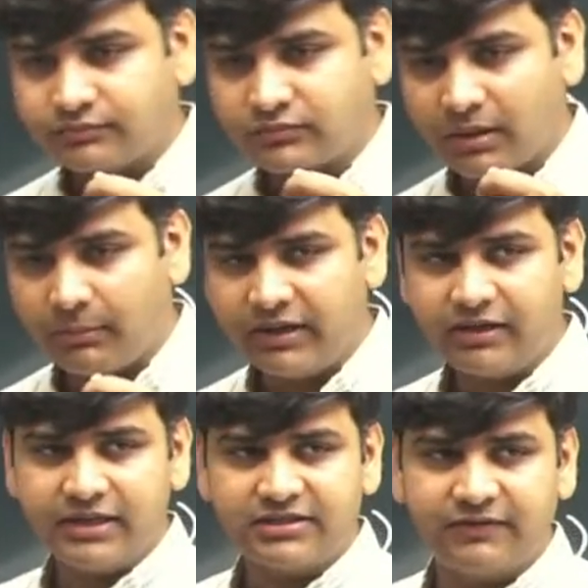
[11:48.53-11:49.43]

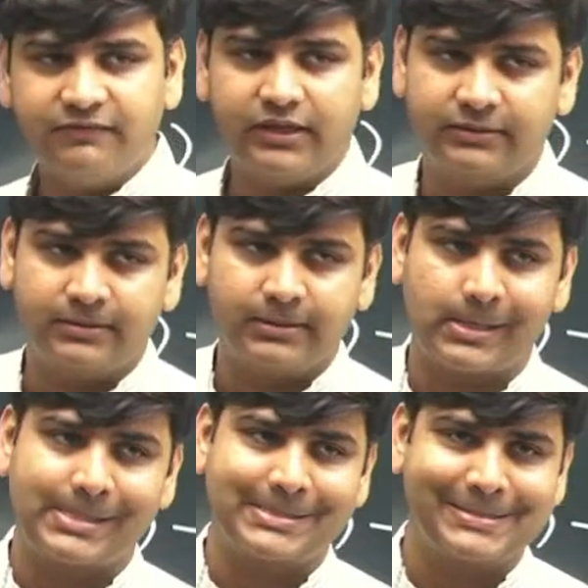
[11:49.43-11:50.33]
Murdering someone,
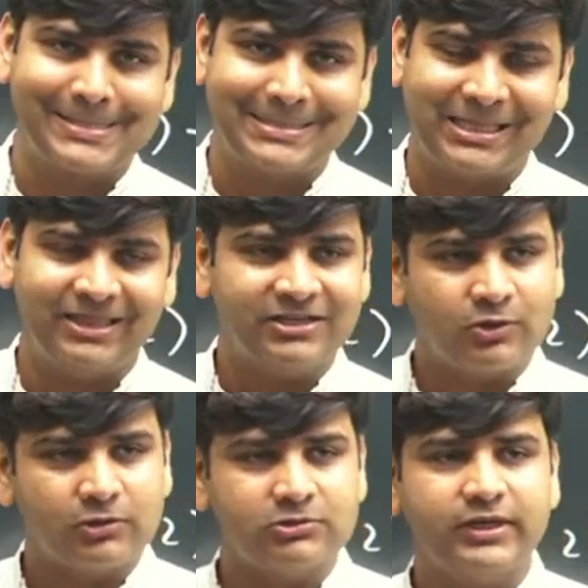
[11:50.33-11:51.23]
that's
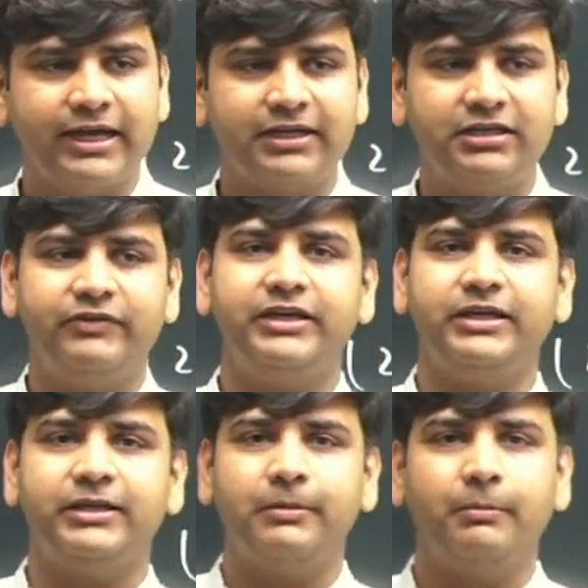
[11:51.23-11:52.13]
also an activity,
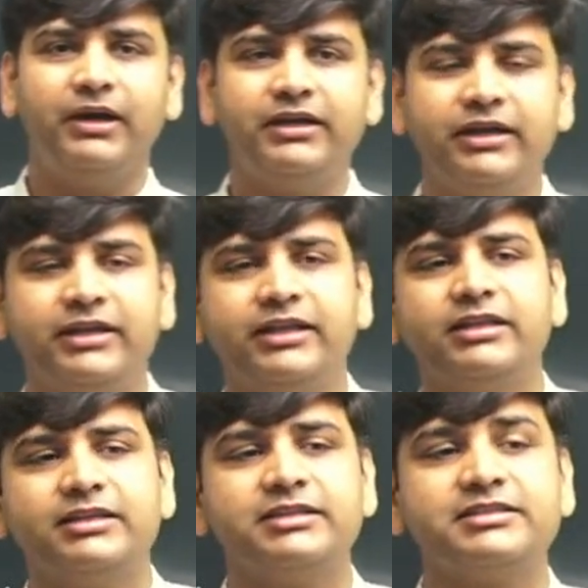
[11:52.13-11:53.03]
but it
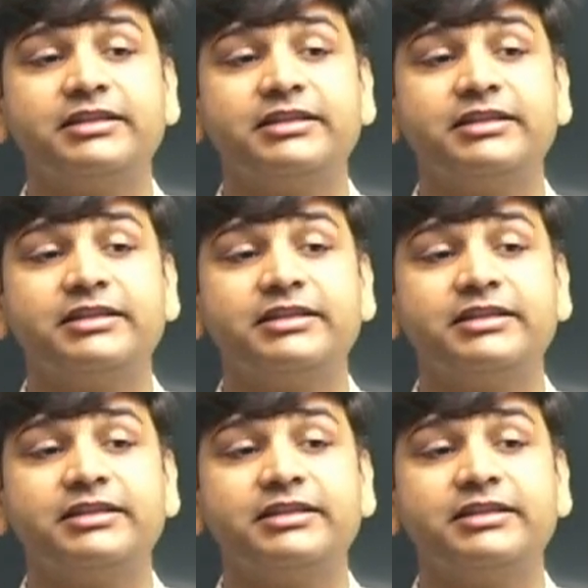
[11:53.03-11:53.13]
is an